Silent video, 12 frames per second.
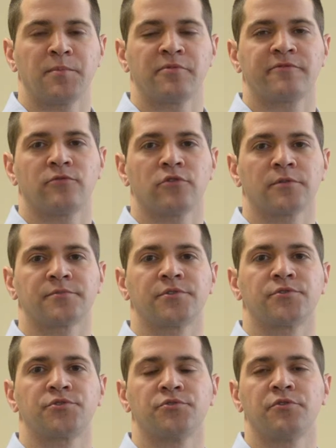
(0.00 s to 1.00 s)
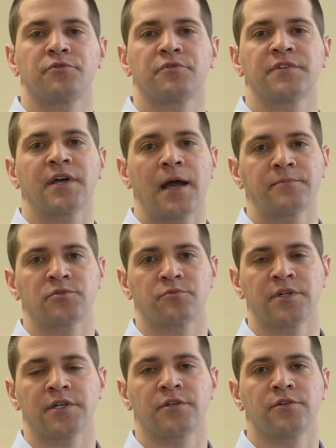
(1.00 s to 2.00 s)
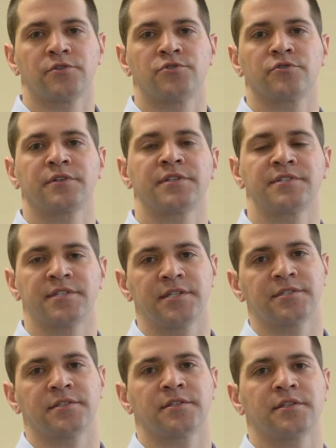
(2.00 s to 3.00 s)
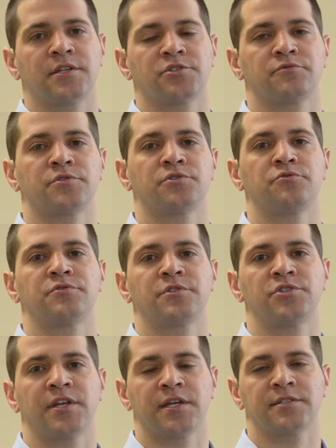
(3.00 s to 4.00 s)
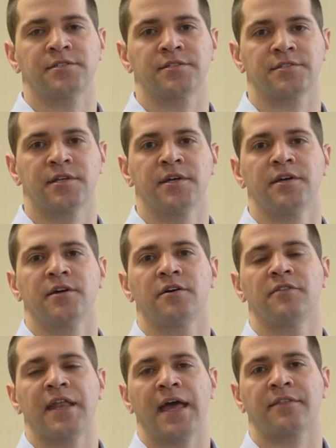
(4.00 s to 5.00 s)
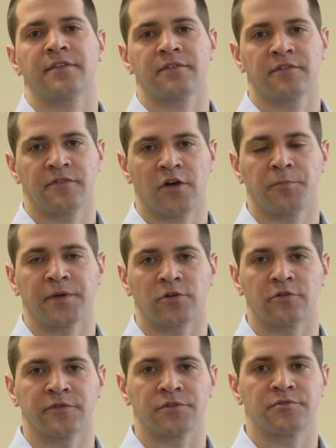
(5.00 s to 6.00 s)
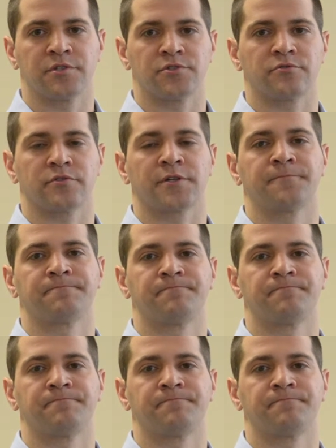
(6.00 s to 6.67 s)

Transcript: be performed 2 to 3 times a week during the season, that should reduce the chances of an athlete developing an overuse injury.